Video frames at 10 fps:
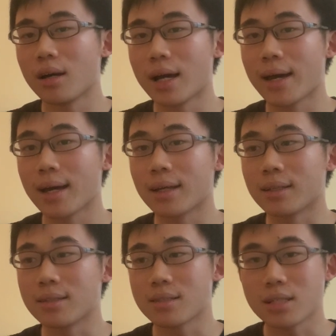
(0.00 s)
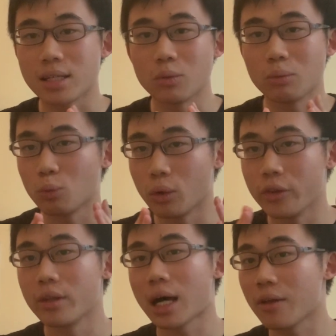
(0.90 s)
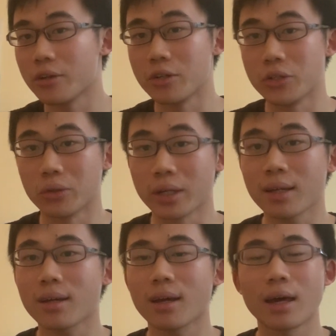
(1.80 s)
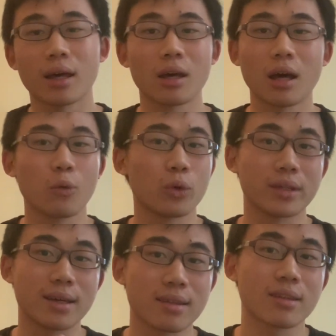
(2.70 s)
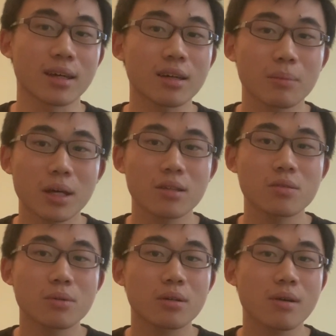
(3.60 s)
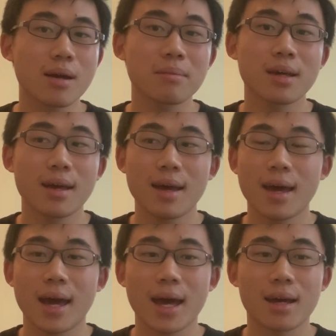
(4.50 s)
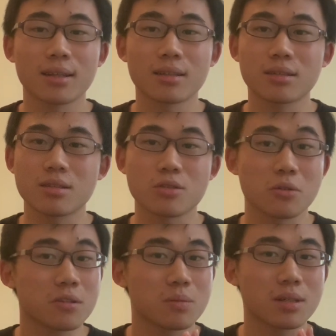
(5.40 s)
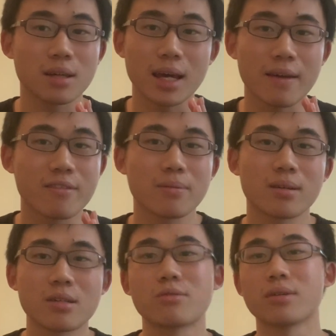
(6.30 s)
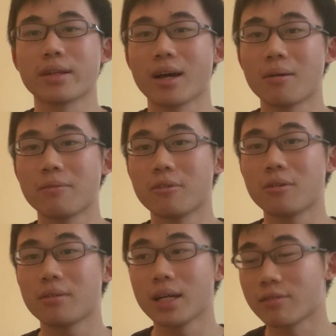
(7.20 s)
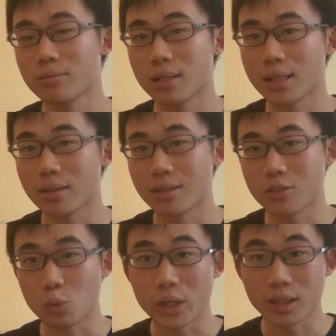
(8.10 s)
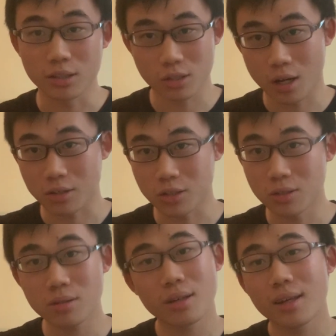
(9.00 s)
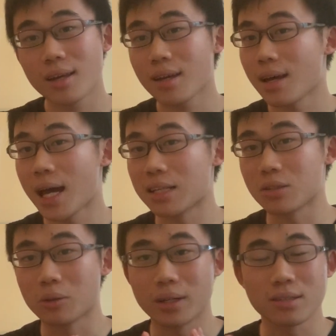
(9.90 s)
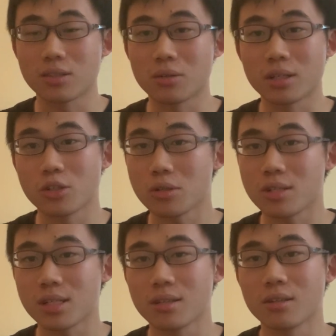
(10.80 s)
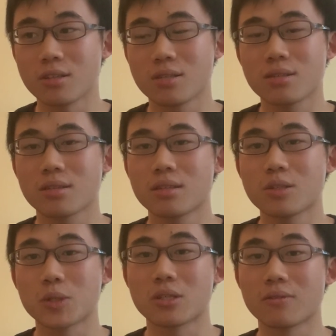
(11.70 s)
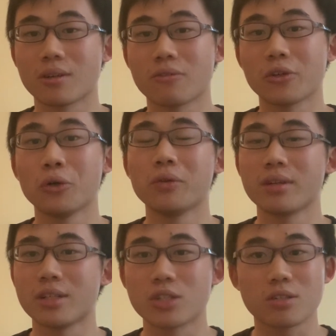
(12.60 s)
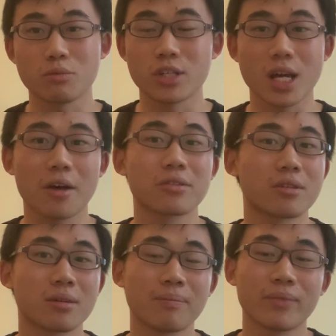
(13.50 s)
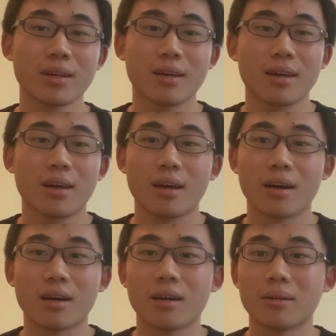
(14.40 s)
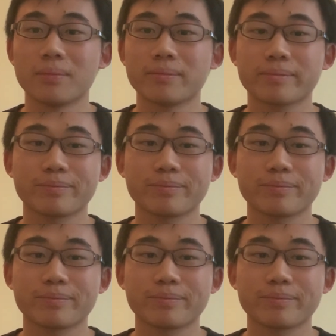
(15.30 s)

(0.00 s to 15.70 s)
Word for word: and see what how they're doing, uh, what they think about this program. And trust me, everybody is really helpful. Everybody is willing to talk to you as long as you're interested in this specific field and just reach out to them. Um,